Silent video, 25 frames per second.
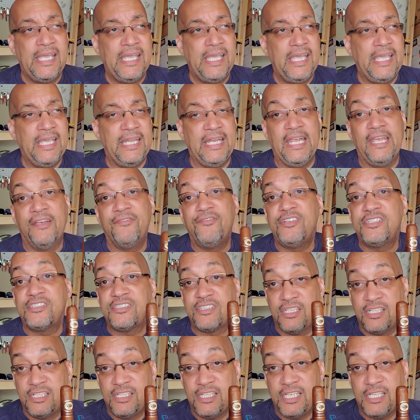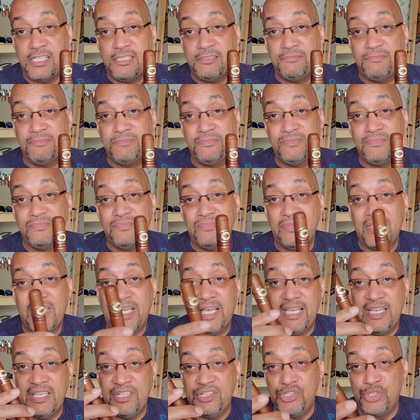and every Sunday
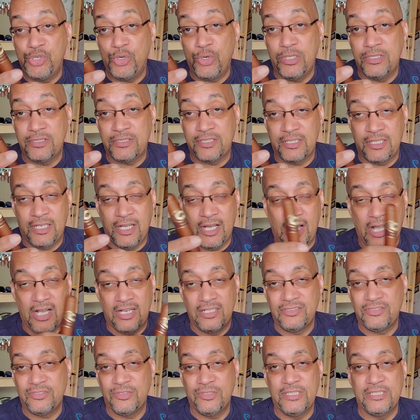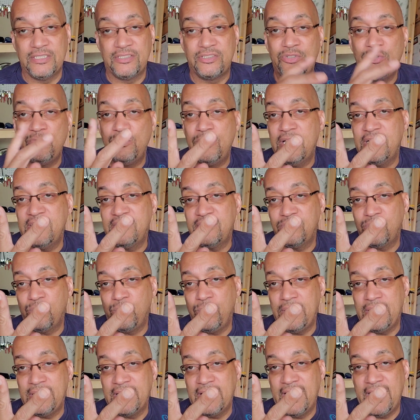I enjoy a cigar. So there's 2 days a
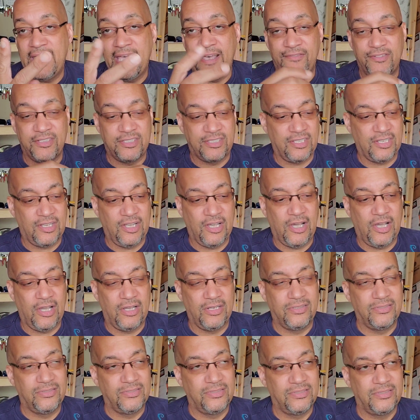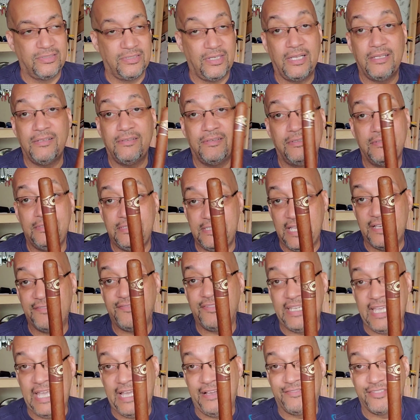week I have a cigar.
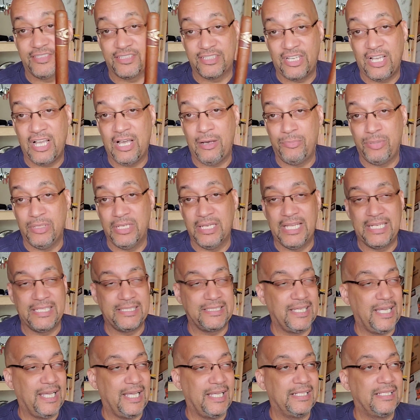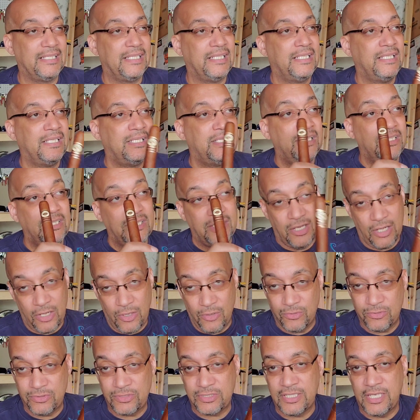Definitely have a cigar put like that.
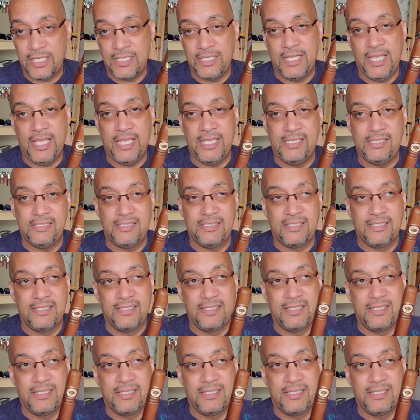On Sundays,